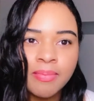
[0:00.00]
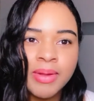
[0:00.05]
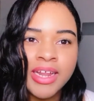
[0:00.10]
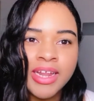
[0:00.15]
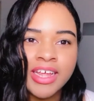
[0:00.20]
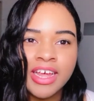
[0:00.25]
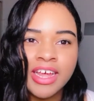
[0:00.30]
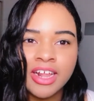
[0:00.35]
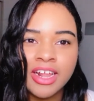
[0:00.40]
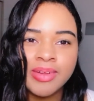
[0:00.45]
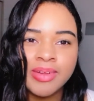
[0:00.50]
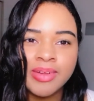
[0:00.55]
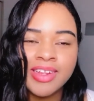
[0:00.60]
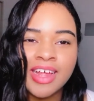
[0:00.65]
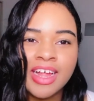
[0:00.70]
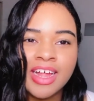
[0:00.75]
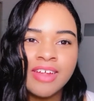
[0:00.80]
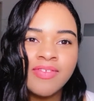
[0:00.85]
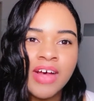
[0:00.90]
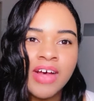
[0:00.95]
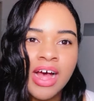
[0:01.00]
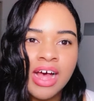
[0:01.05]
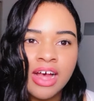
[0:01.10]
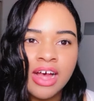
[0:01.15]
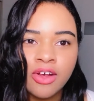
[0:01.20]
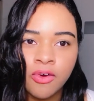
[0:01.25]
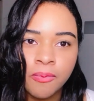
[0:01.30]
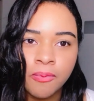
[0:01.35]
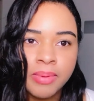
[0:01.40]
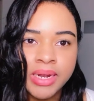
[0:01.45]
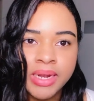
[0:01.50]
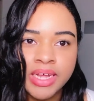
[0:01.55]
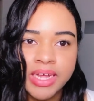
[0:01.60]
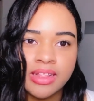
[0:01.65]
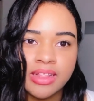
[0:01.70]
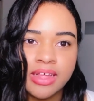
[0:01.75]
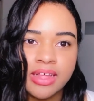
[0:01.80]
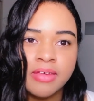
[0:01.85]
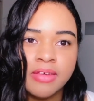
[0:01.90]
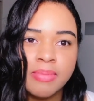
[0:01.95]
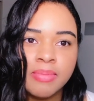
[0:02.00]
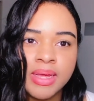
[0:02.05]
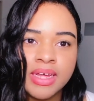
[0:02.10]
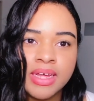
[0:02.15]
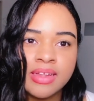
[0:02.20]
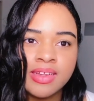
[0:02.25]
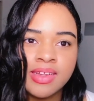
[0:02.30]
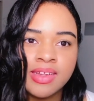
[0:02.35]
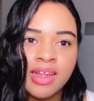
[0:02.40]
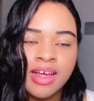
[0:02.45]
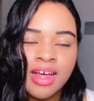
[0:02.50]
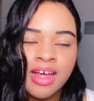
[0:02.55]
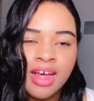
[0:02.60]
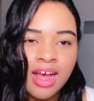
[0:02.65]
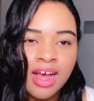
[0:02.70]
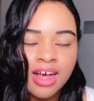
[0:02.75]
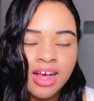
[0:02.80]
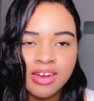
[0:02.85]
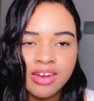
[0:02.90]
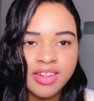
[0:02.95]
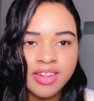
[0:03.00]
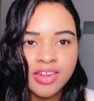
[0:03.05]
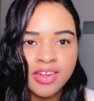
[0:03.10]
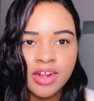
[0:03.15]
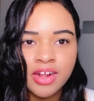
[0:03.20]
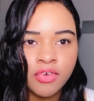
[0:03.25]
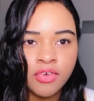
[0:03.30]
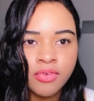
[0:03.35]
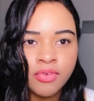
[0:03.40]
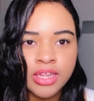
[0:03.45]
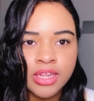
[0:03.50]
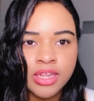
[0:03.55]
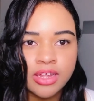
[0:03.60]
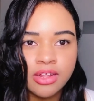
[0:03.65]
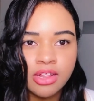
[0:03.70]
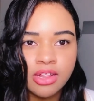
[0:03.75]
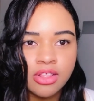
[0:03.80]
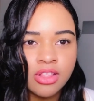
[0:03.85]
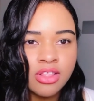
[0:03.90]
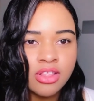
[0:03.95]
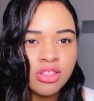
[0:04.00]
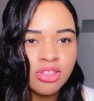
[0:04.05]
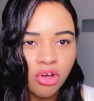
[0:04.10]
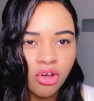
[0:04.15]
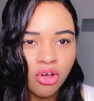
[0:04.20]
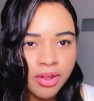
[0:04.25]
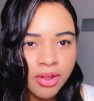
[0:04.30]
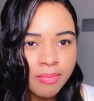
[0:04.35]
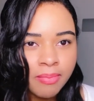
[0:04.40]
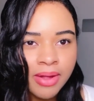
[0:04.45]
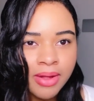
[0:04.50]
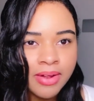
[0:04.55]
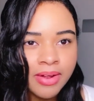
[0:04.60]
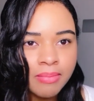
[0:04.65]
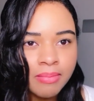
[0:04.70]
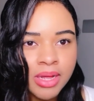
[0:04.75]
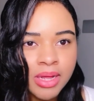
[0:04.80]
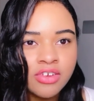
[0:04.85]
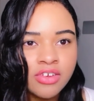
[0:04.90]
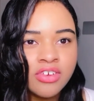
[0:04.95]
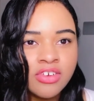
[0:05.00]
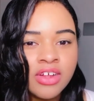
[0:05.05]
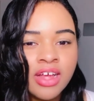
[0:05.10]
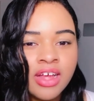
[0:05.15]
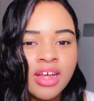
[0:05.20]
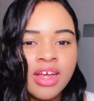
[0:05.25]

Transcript: But again, it was kind of an eye-opening thing, because I honestly never really thought about it much.